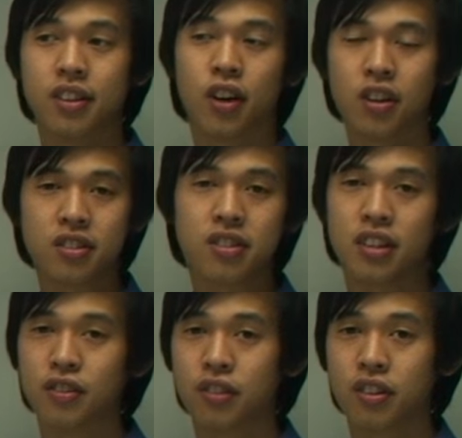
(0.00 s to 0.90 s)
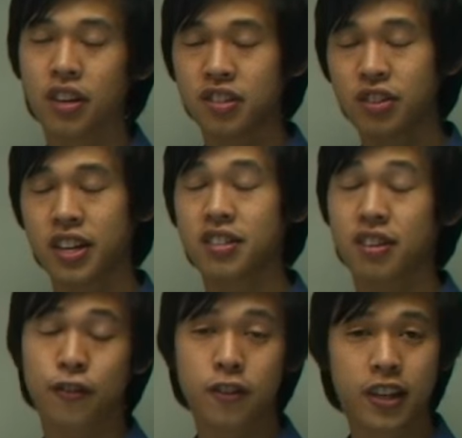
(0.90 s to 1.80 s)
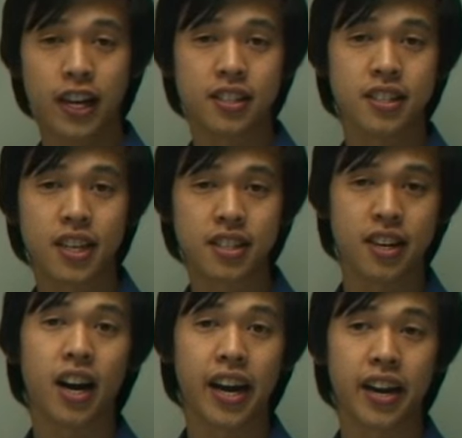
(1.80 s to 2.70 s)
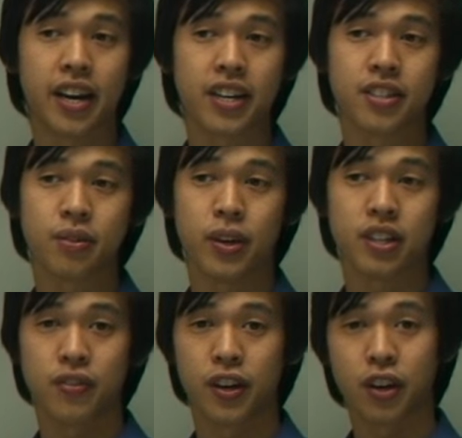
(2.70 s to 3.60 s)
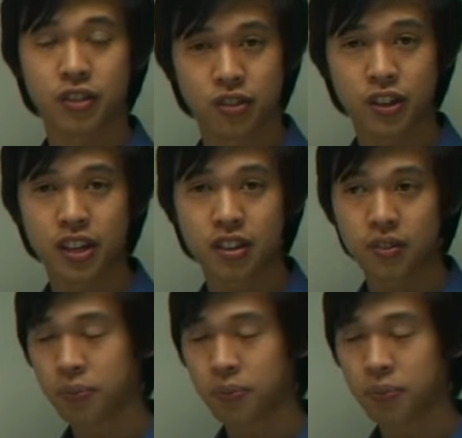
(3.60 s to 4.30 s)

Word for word: concentrated sulfuric acid doesn't ionize when it's very concentrated.